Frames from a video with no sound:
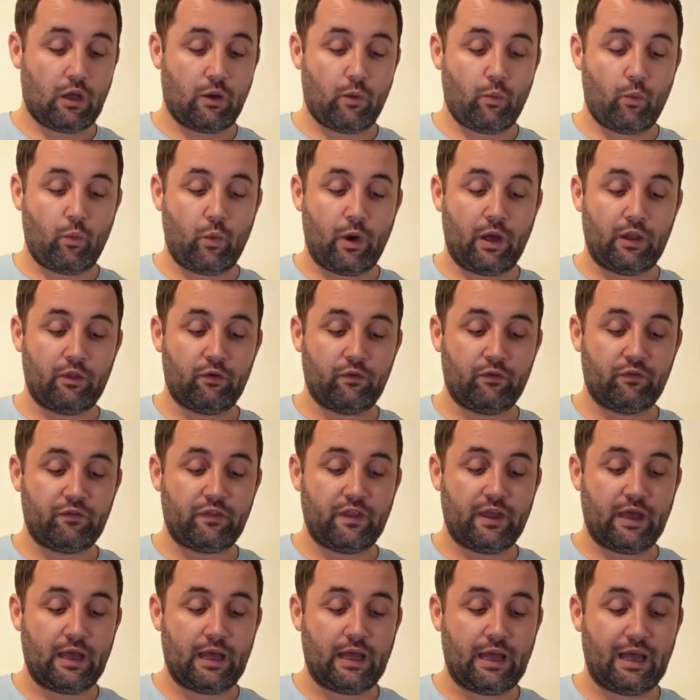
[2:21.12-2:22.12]
one of
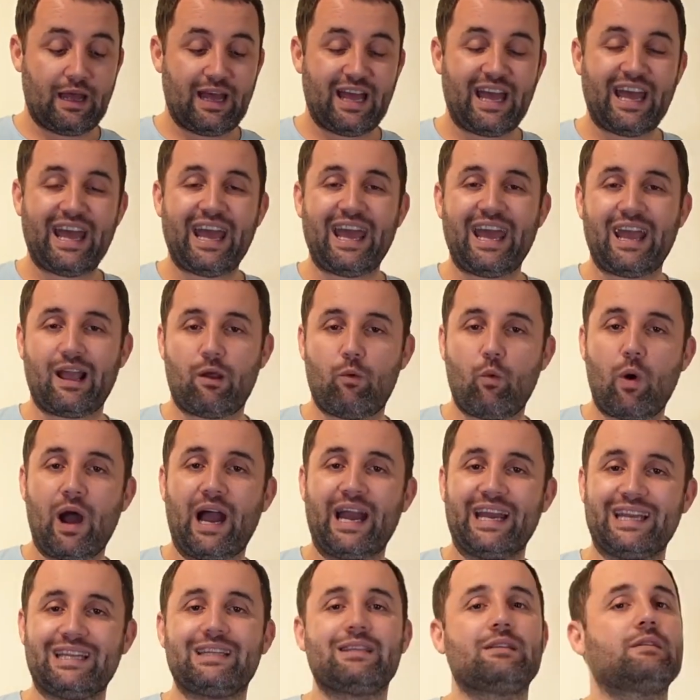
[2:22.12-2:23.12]
the egg
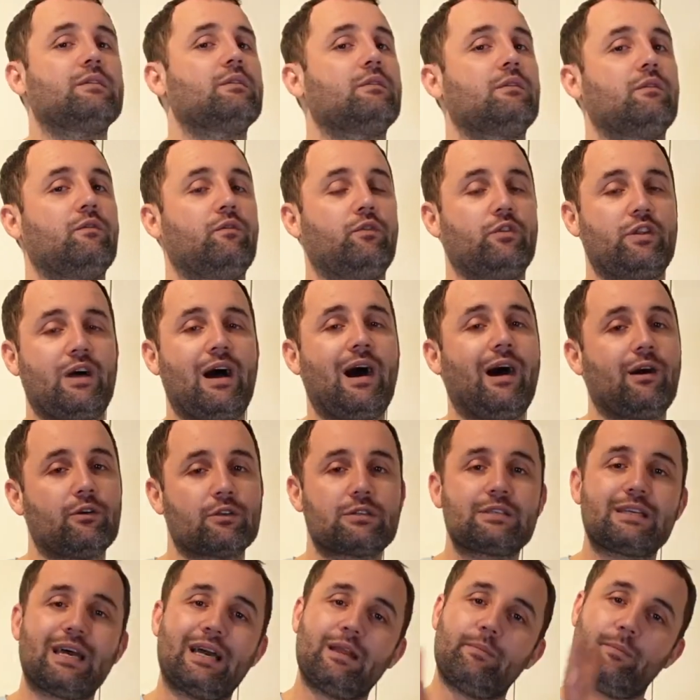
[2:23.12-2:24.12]
white for the
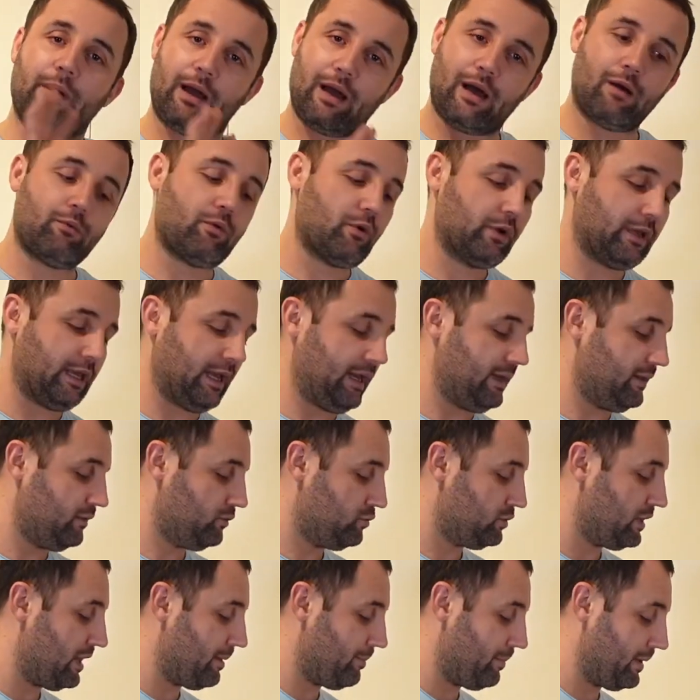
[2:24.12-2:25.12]
outside, but I will get
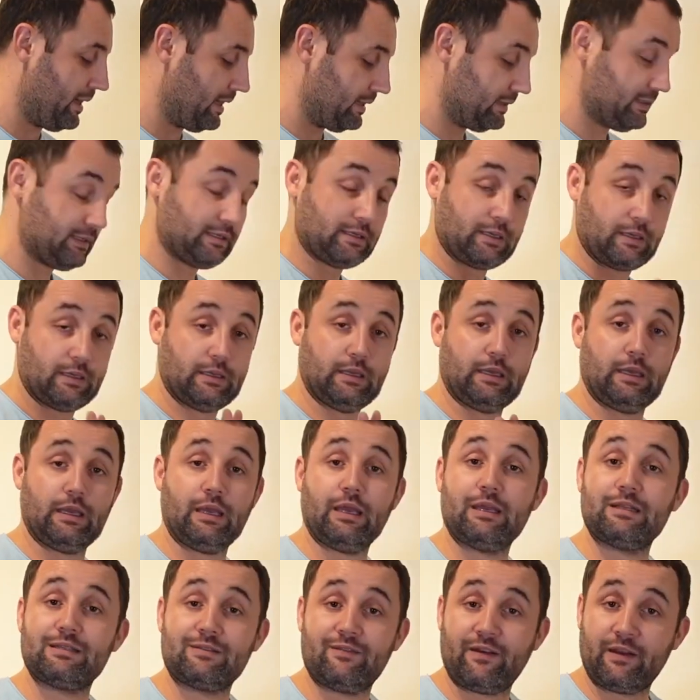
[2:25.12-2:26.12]
into that part. It
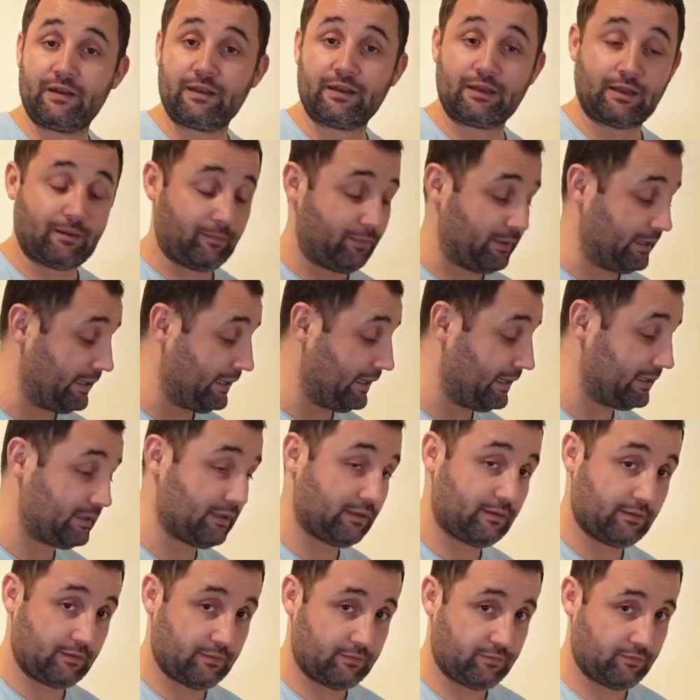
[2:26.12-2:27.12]
is very
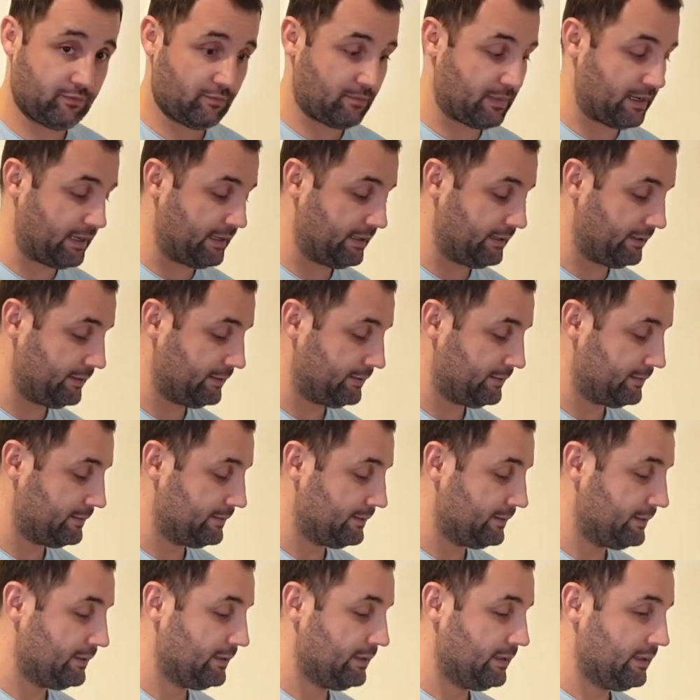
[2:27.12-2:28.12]
complicated for my
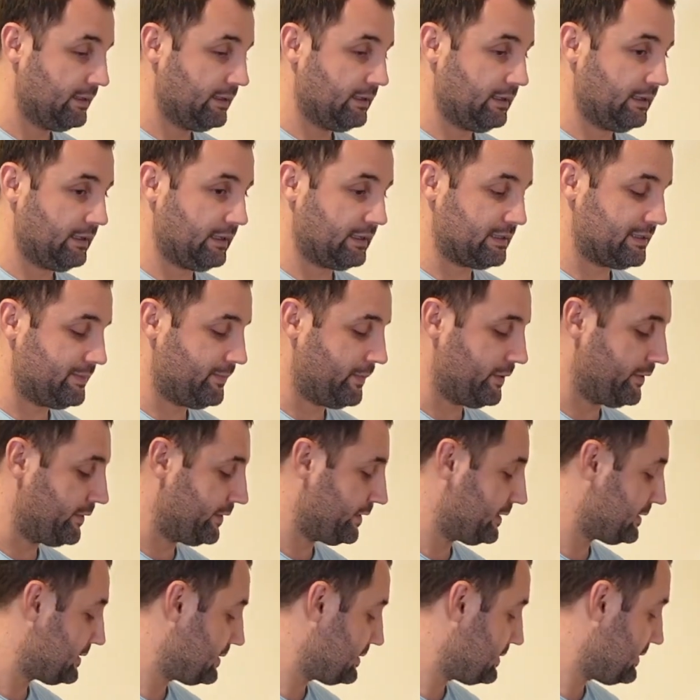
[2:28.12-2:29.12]

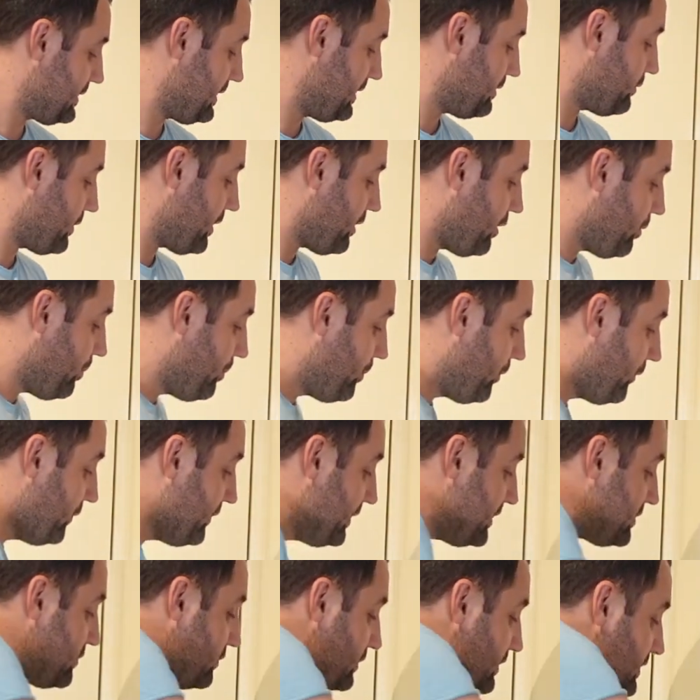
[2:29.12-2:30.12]
experience. Anyway, I'll put
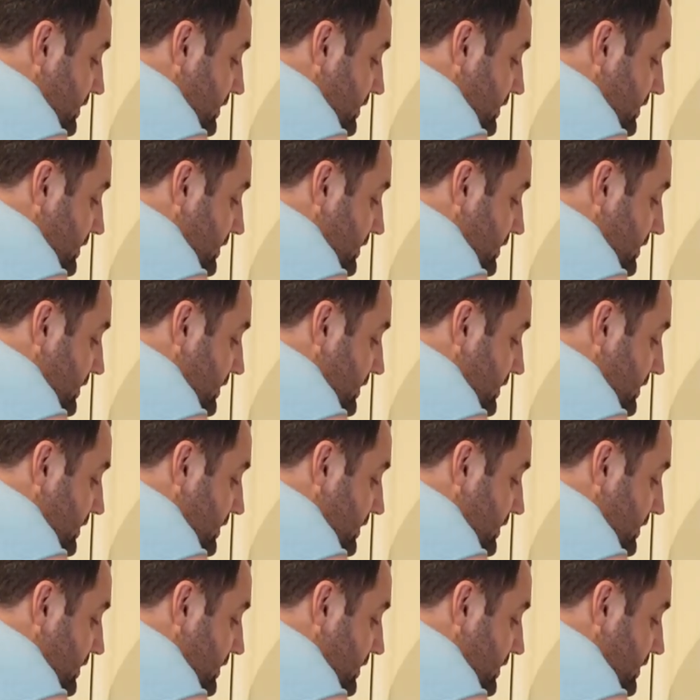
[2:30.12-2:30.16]
this on the